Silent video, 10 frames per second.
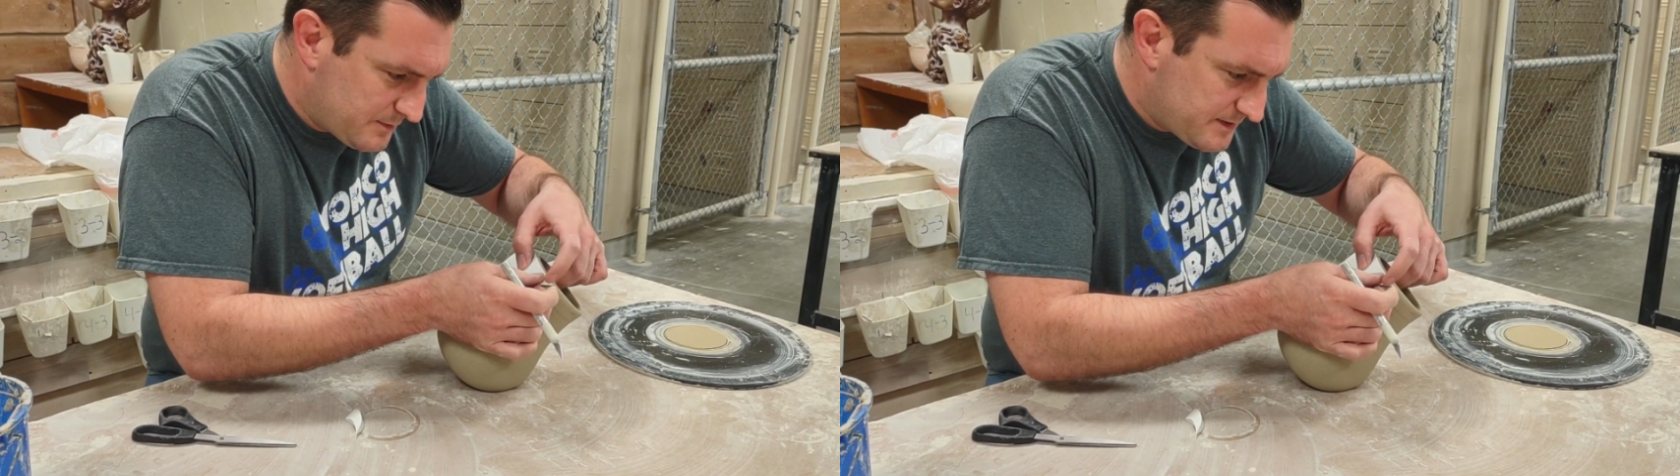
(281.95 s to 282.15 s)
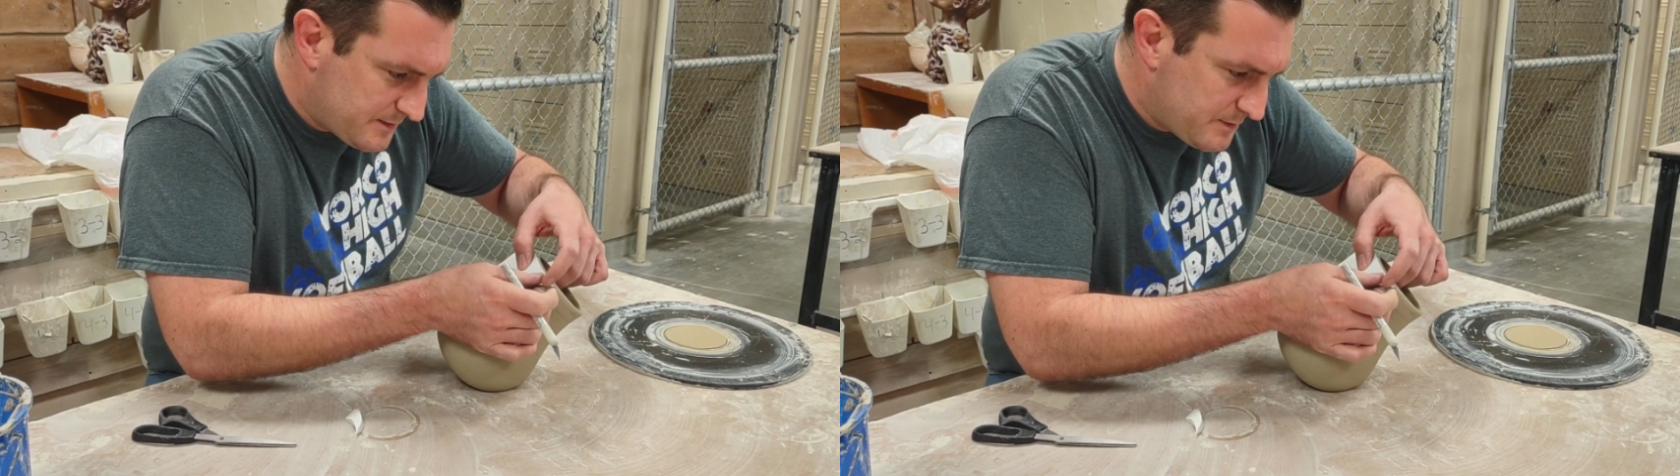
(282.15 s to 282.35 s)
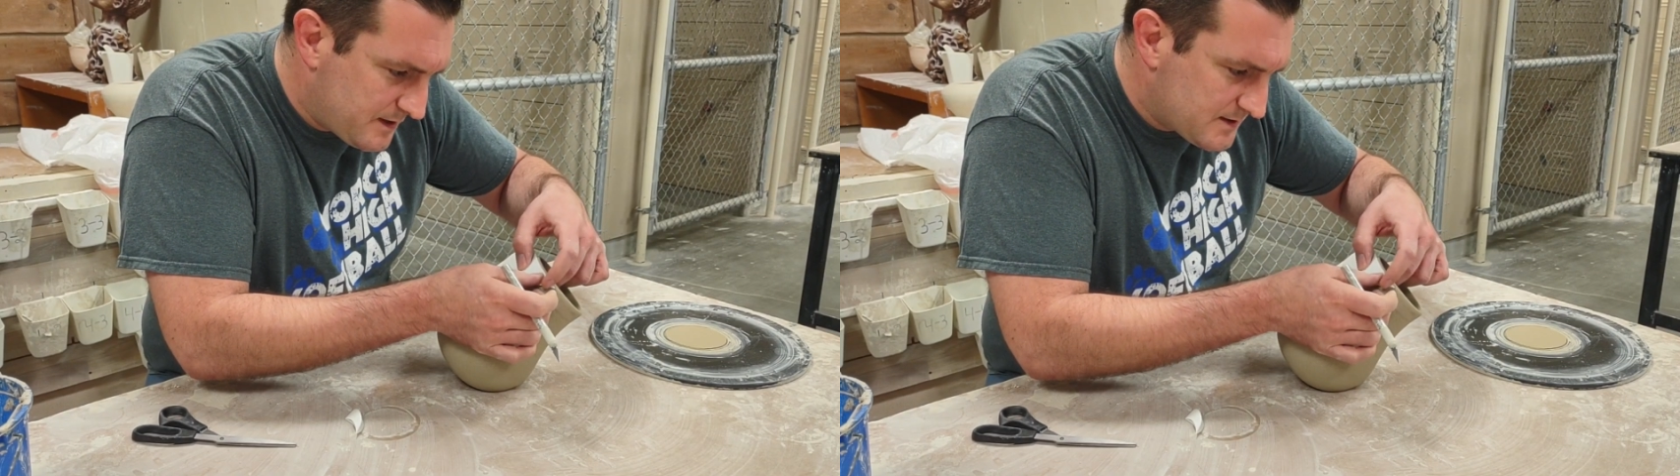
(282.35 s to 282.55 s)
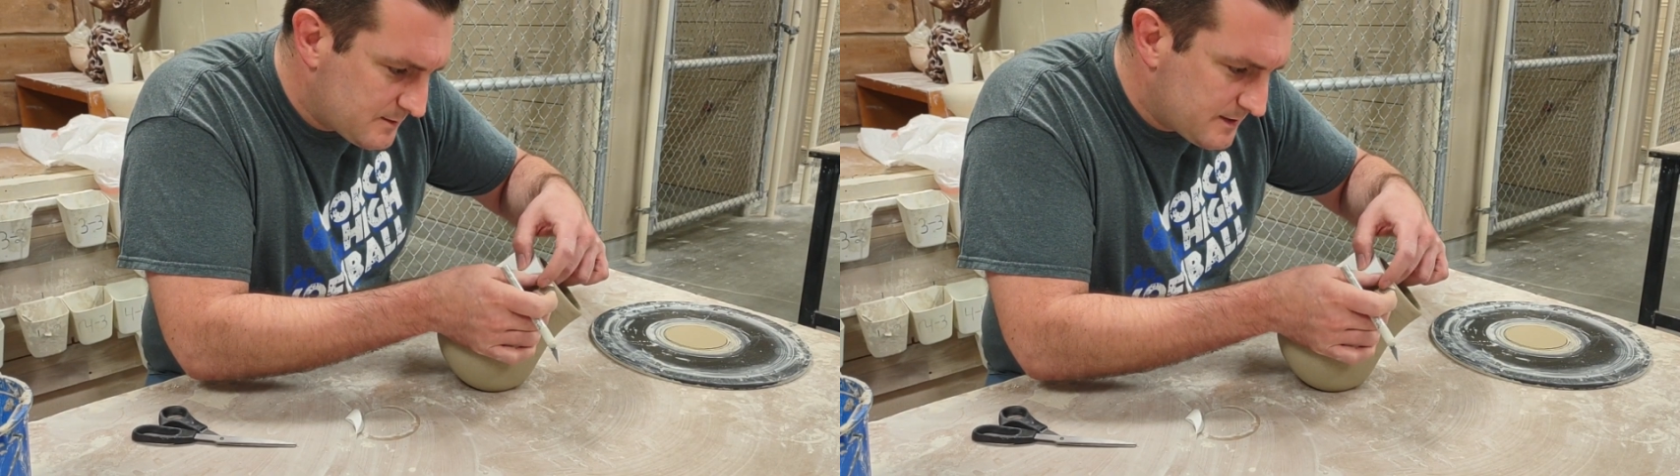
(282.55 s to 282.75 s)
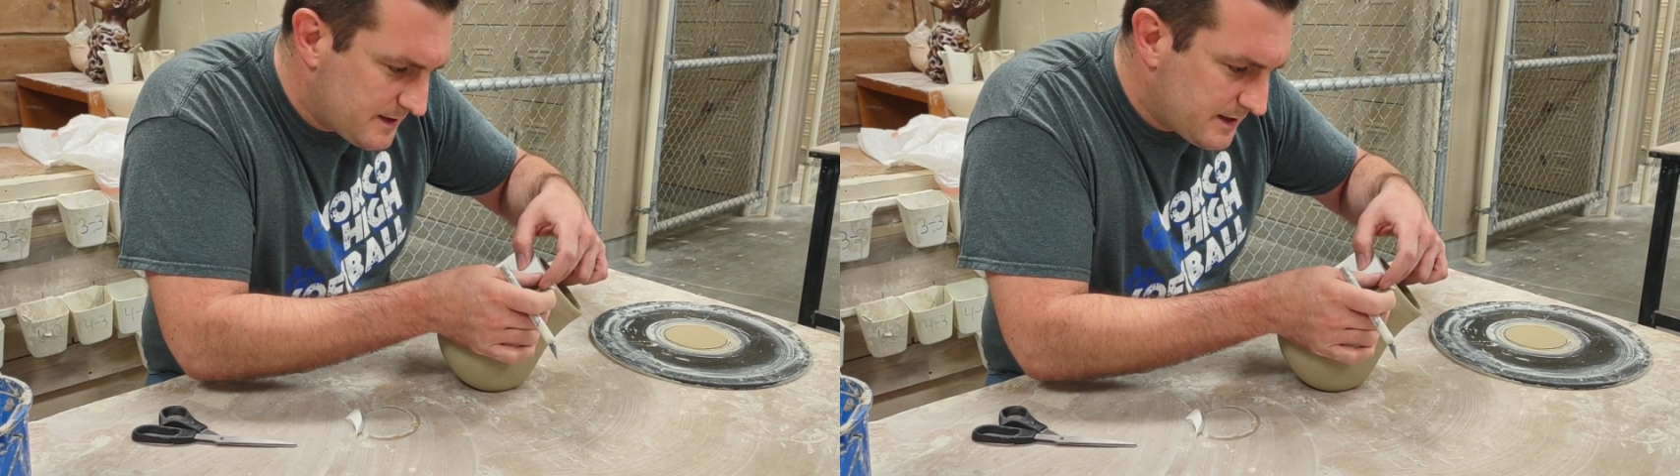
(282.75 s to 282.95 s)
as I
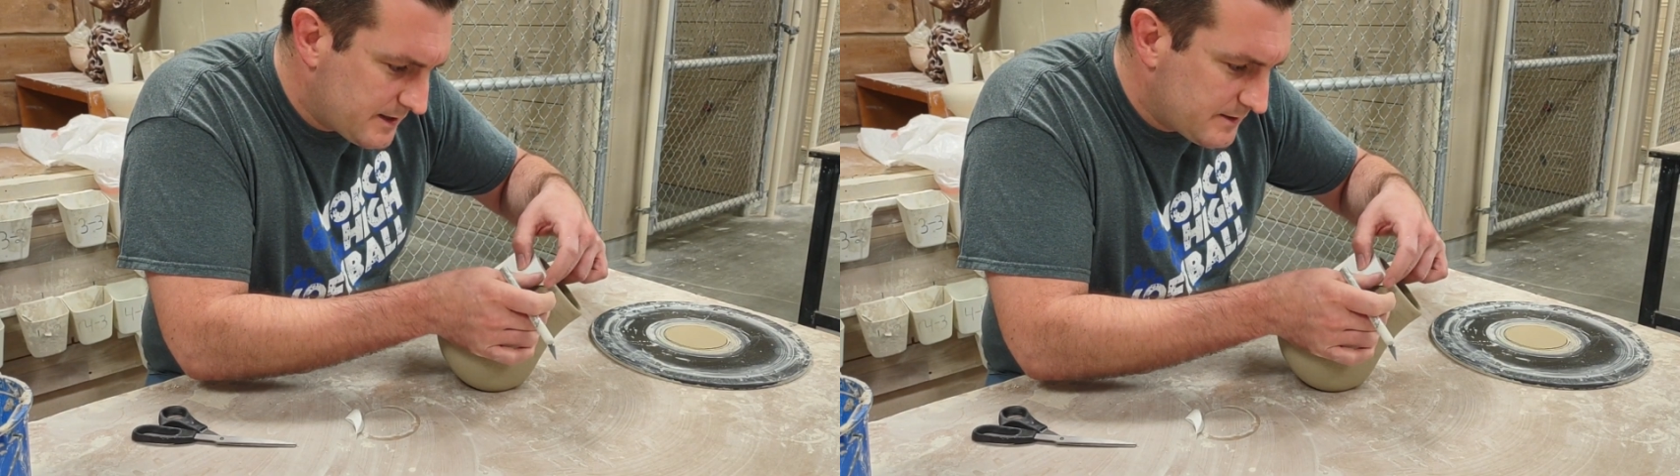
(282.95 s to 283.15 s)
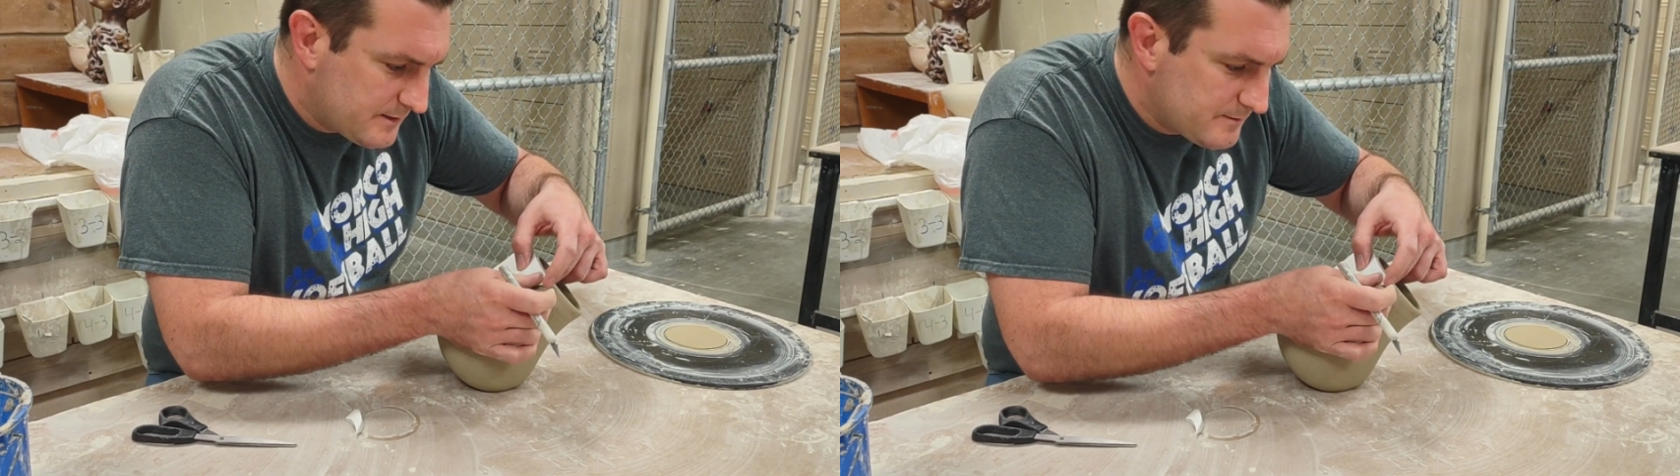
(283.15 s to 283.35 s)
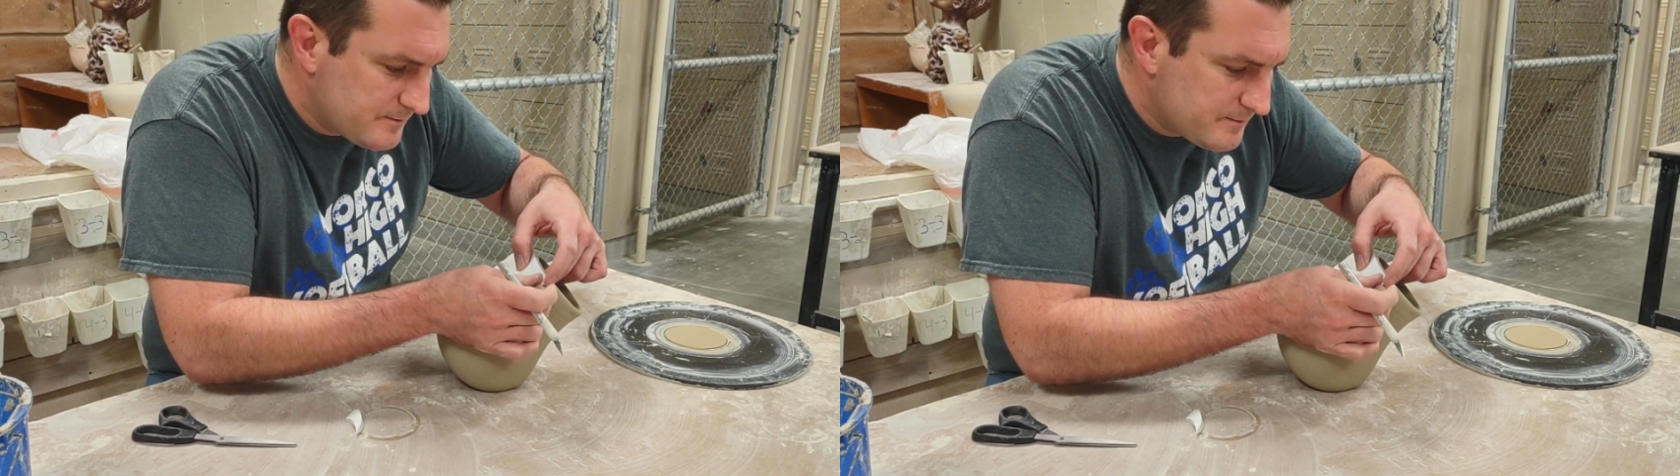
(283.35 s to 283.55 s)
possibly can,